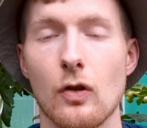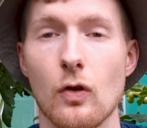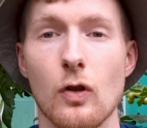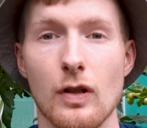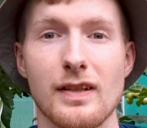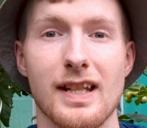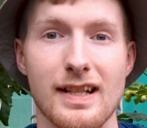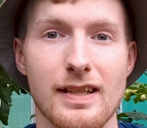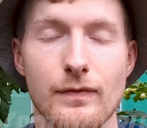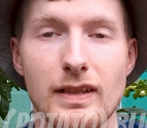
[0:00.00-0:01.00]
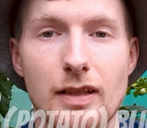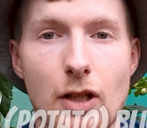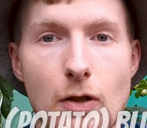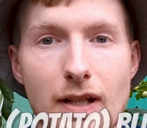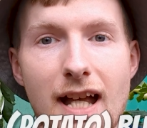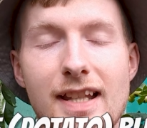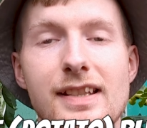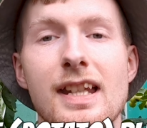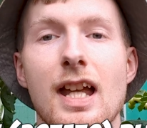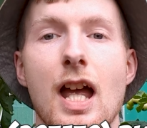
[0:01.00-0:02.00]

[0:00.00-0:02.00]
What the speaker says: or scientifically known as